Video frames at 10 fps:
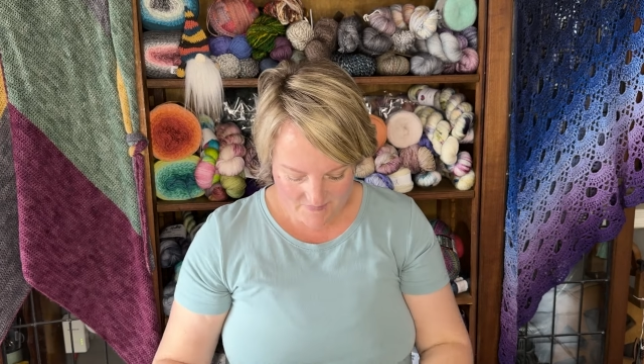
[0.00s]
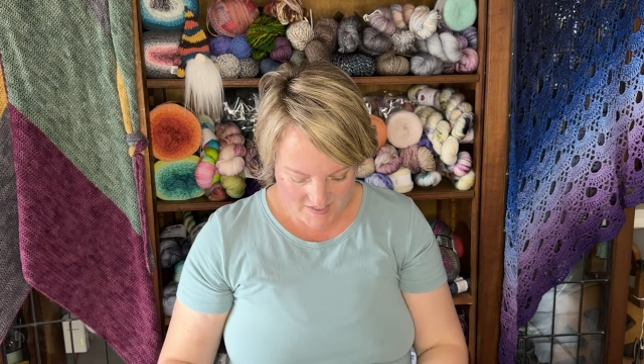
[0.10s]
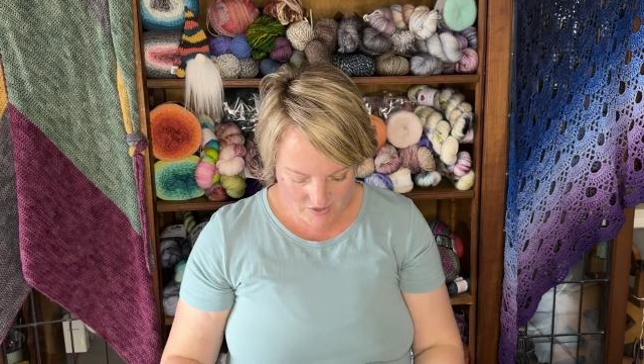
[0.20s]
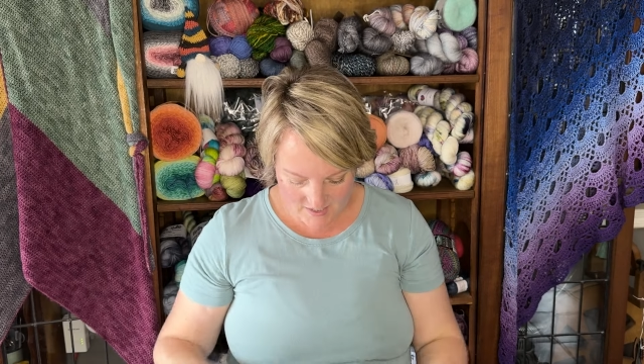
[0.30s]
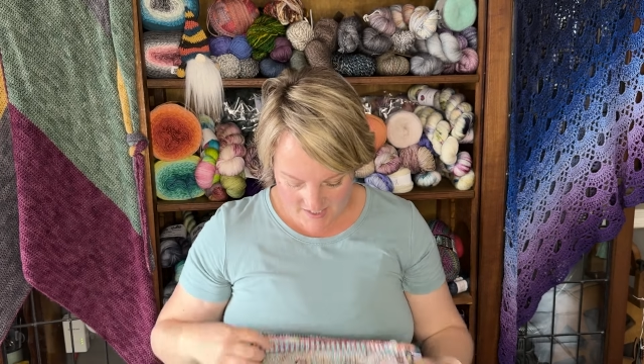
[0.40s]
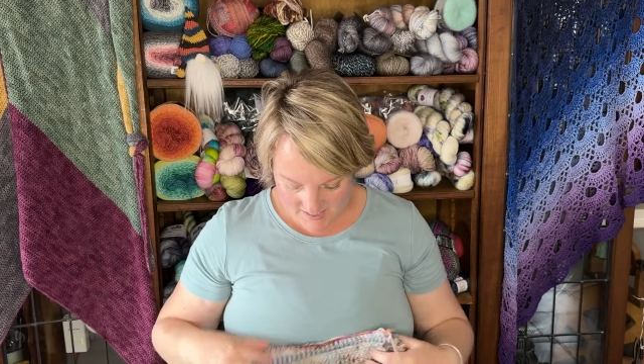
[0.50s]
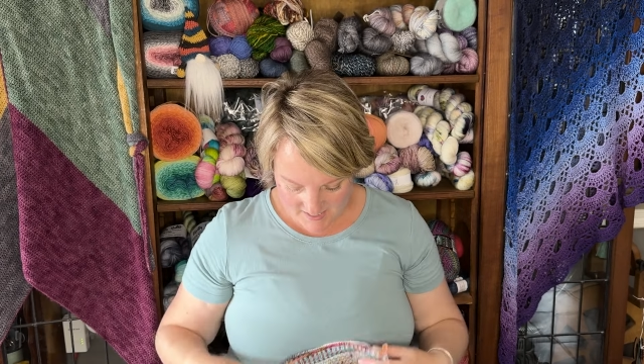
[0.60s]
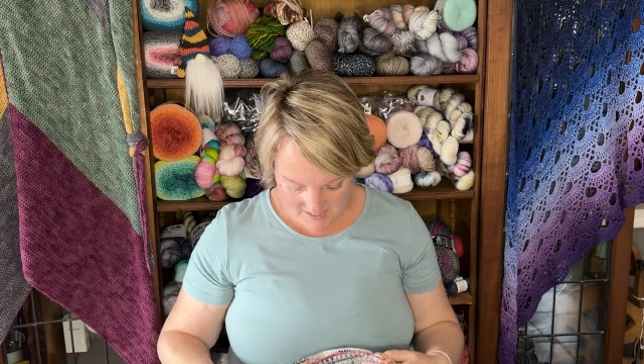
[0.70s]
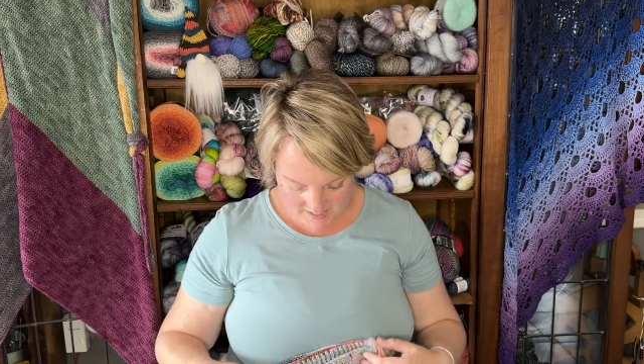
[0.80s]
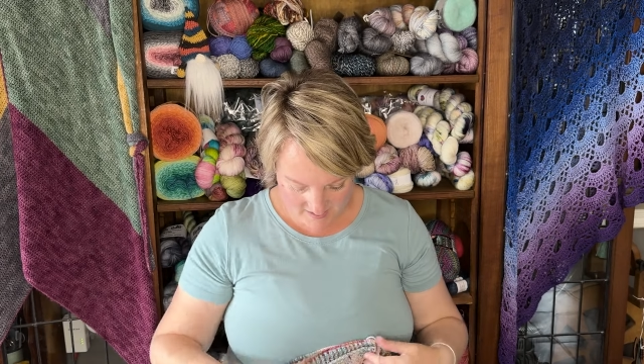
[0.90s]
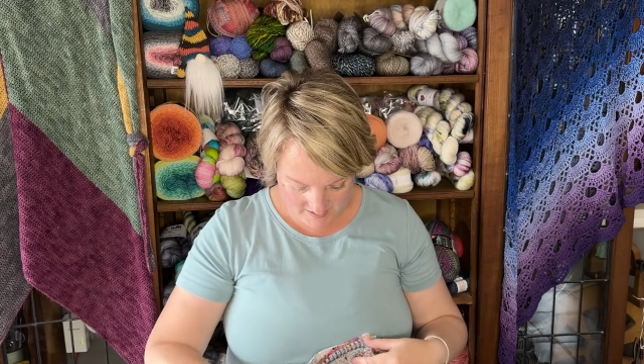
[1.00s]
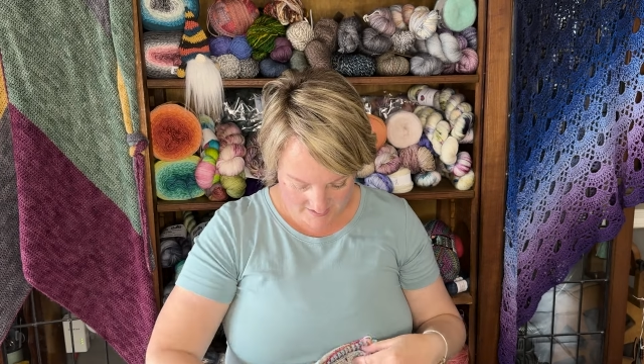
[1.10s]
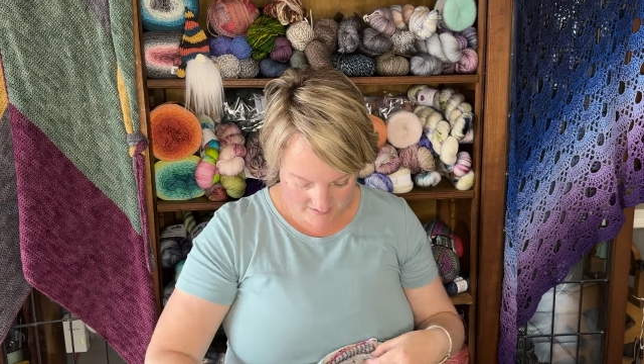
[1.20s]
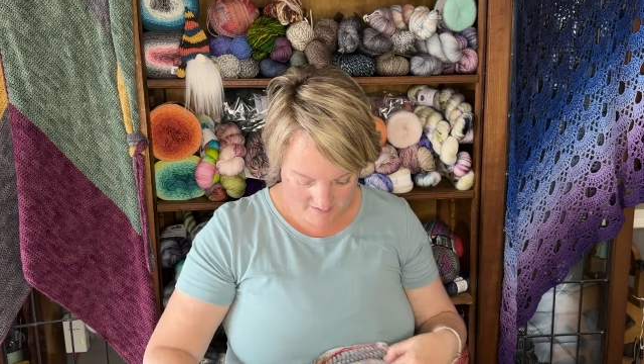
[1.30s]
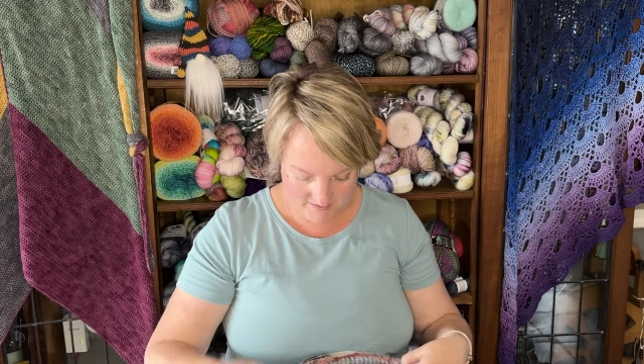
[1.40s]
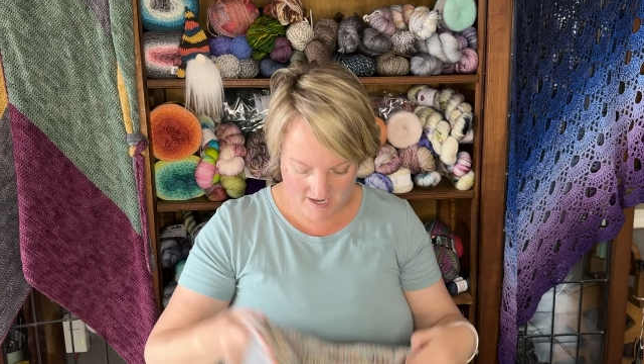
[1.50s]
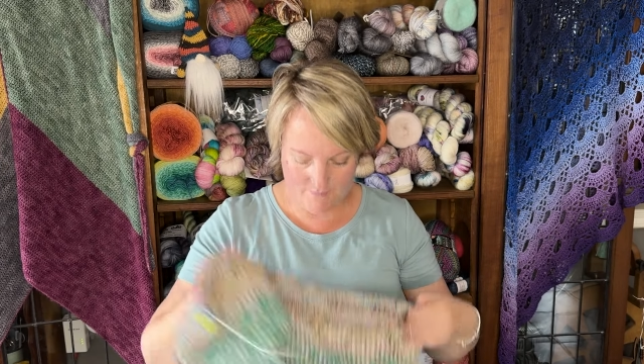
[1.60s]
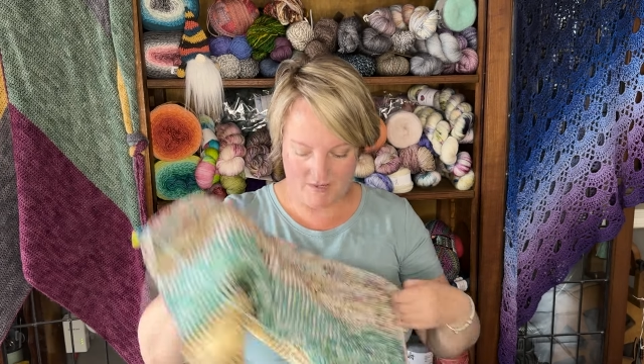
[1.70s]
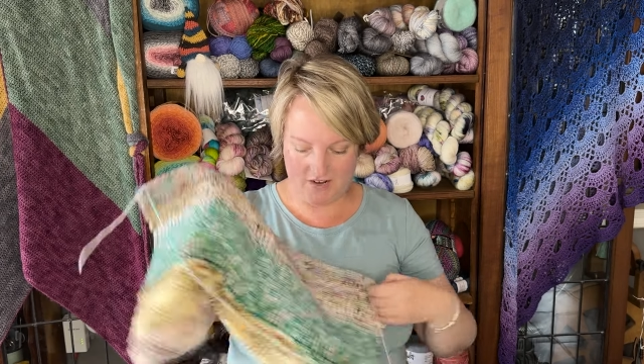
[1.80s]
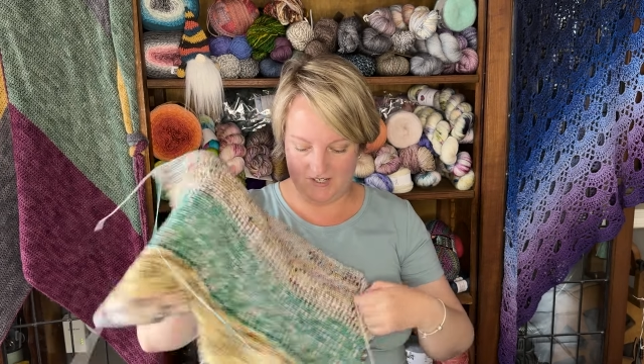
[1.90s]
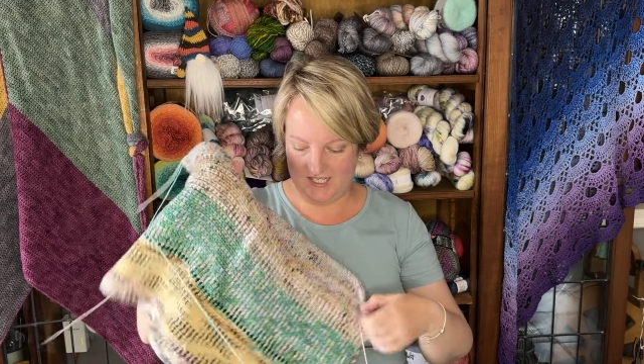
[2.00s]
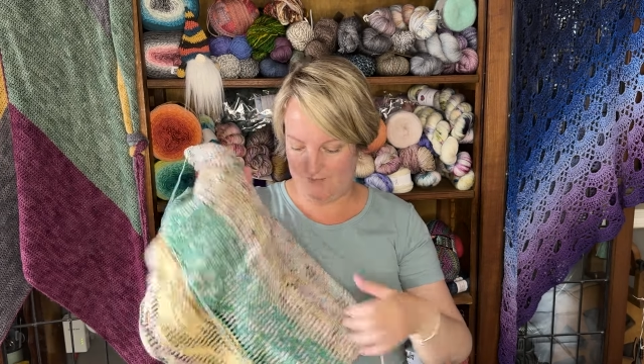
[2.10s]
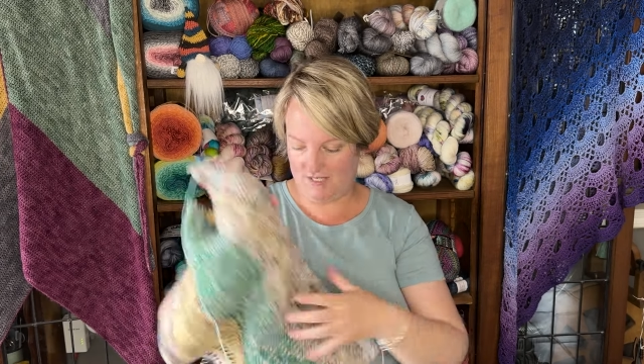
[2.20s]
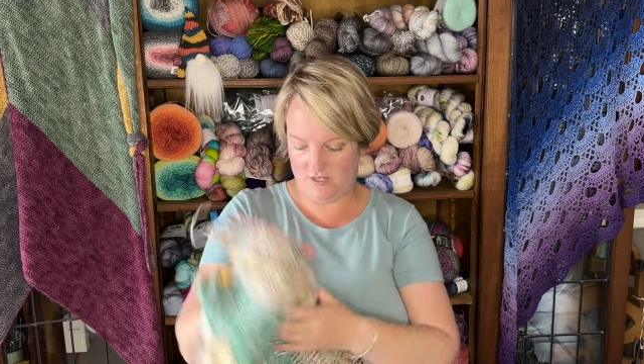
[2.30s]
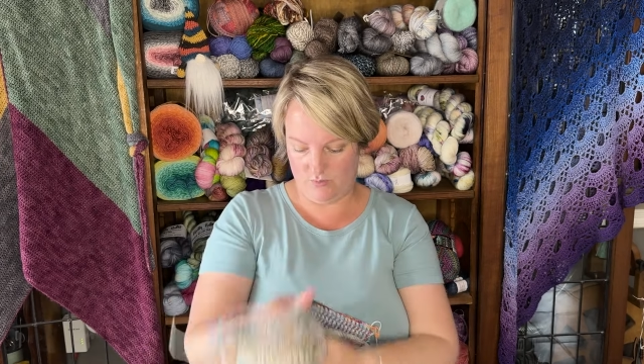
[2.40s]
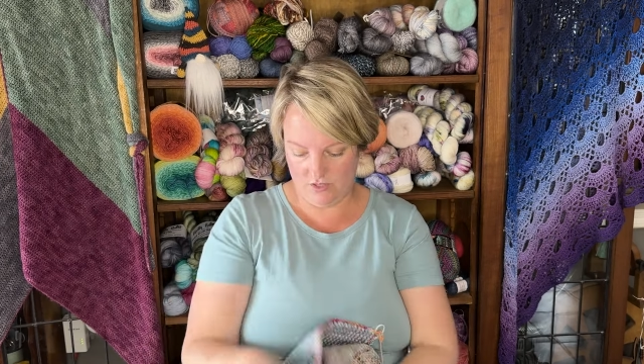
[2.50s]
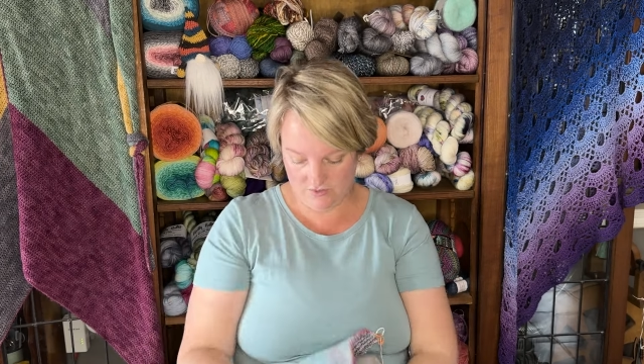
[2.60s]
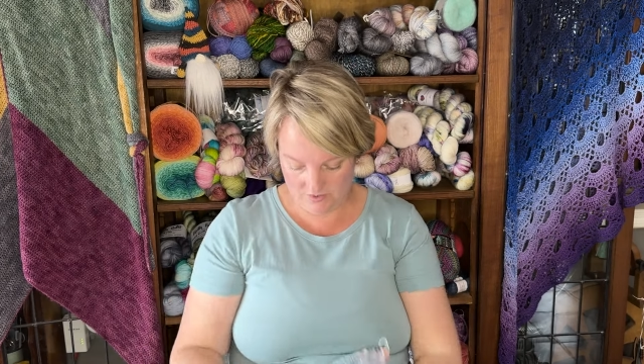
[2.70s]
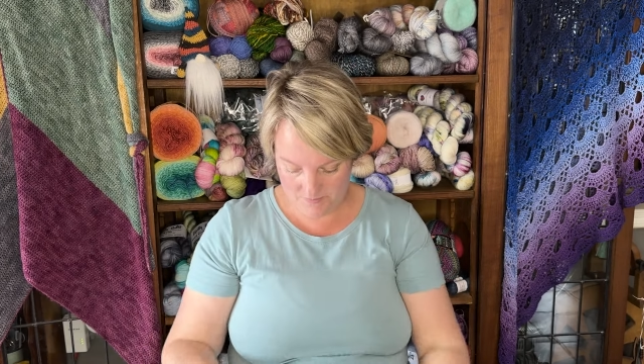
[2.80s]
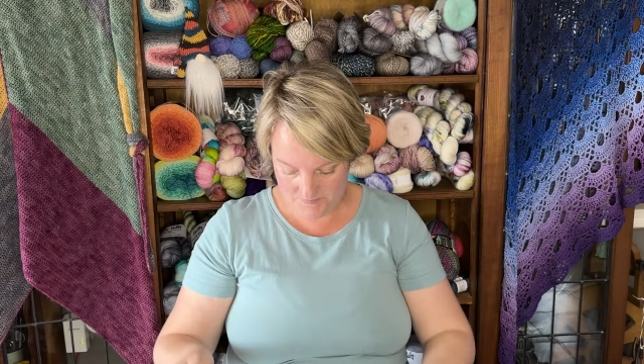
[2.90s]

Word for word: So this is the design I'm currently busy with.